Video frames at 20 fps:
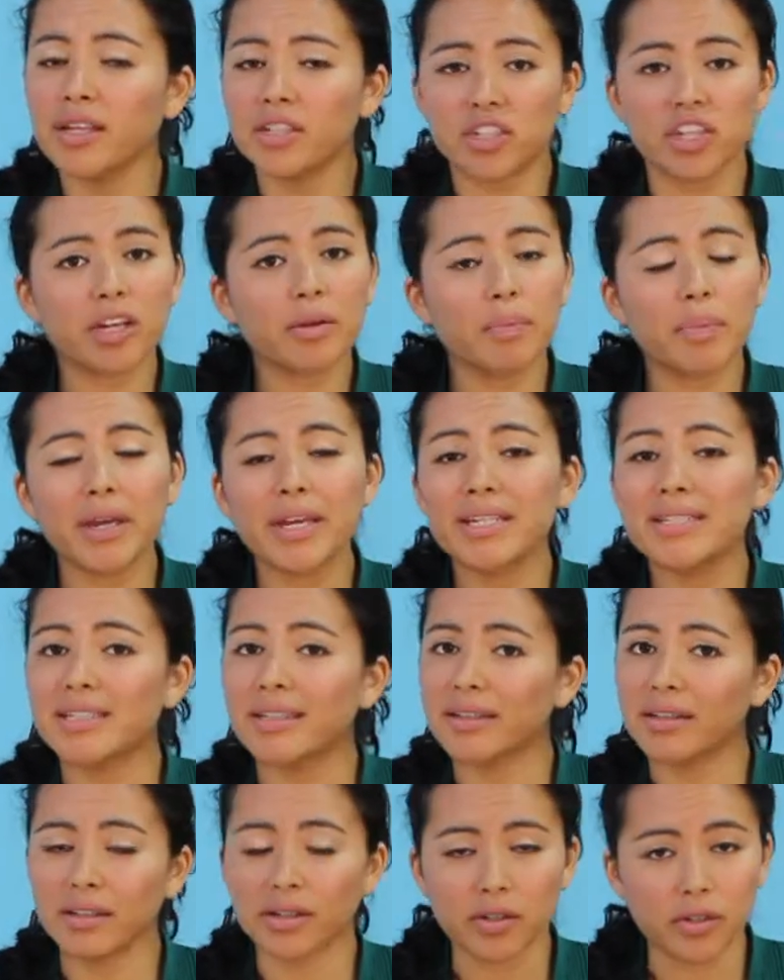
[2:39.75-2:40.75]
Chickpeas
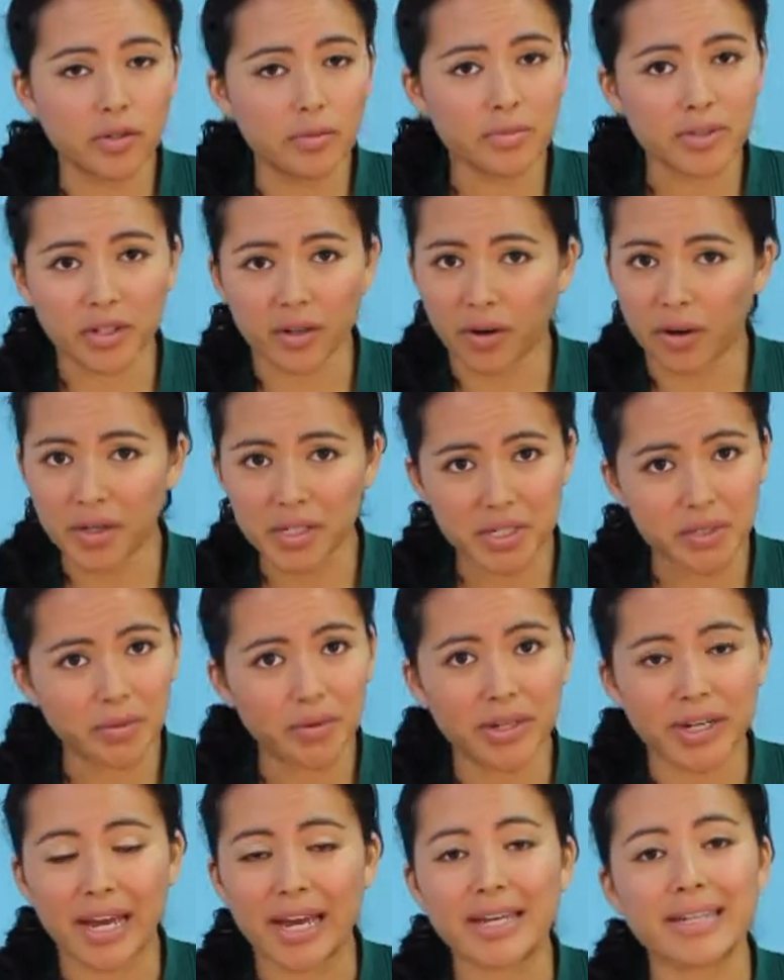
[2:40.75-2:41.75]
and legumes are also
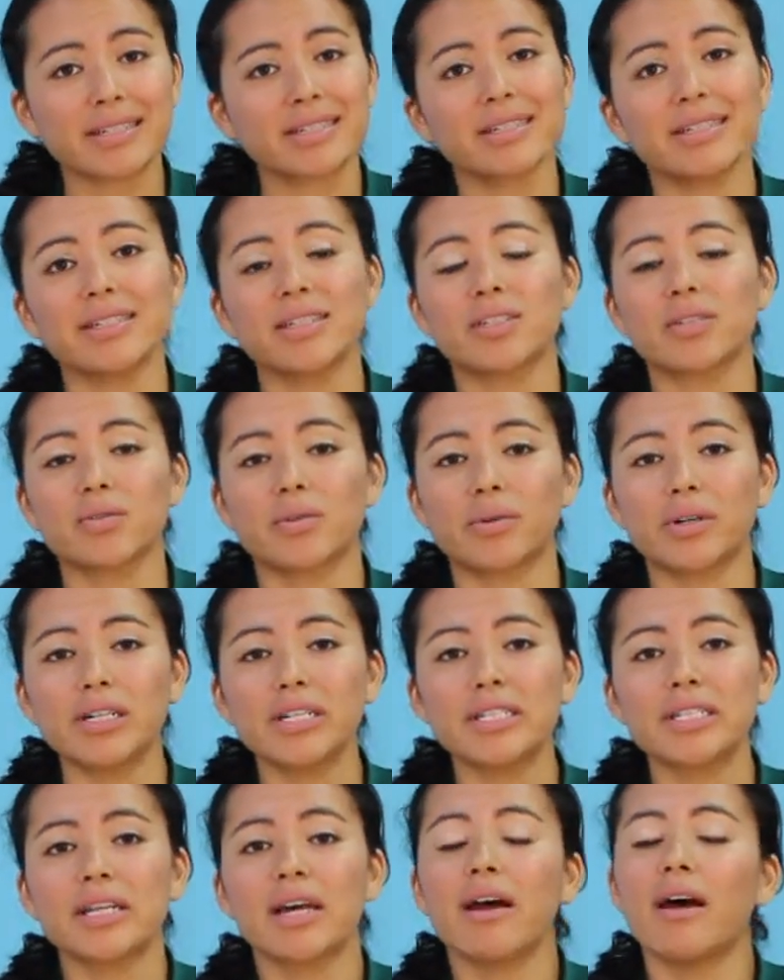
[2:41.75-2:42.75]
an excellent
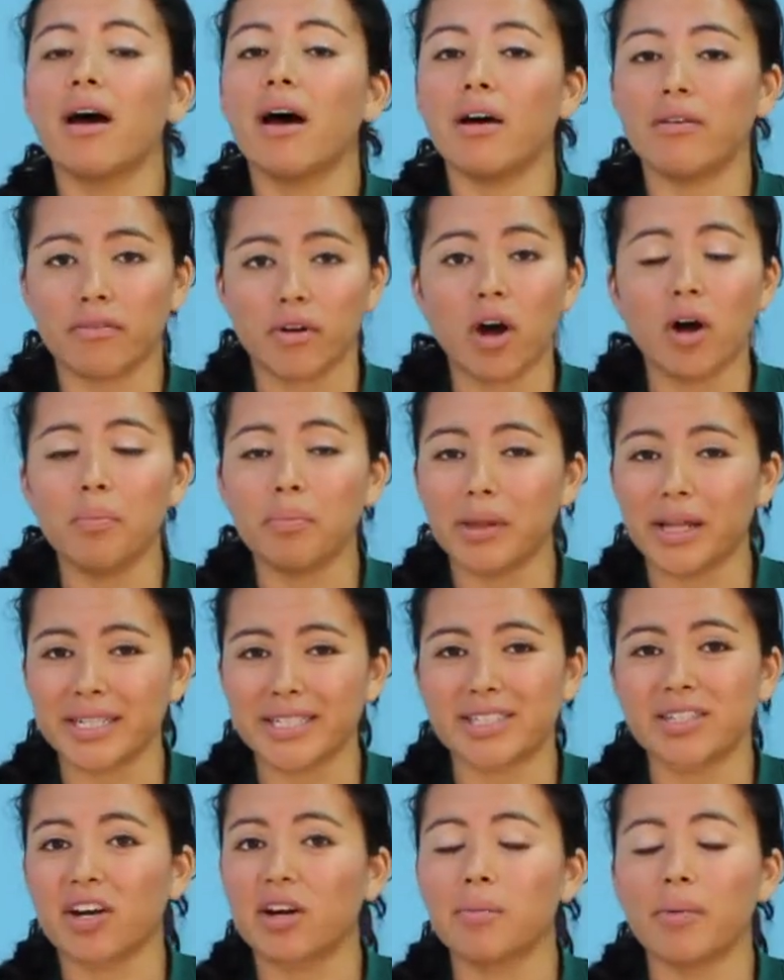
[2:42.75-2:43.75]
source of
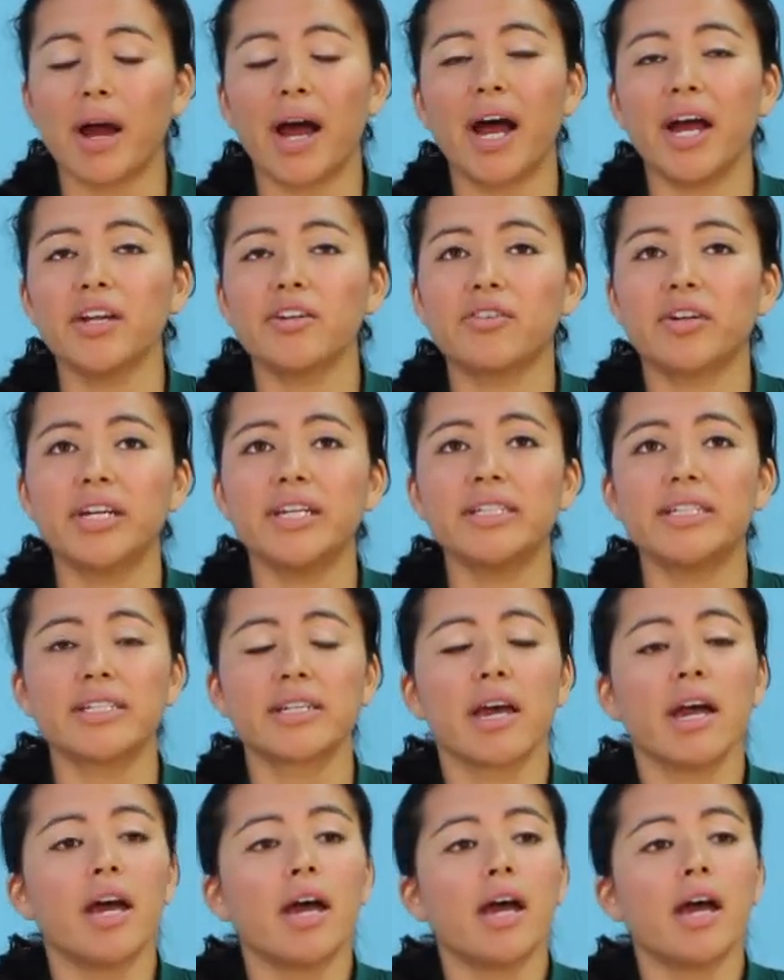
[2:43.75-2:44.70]
complex carbohydrates.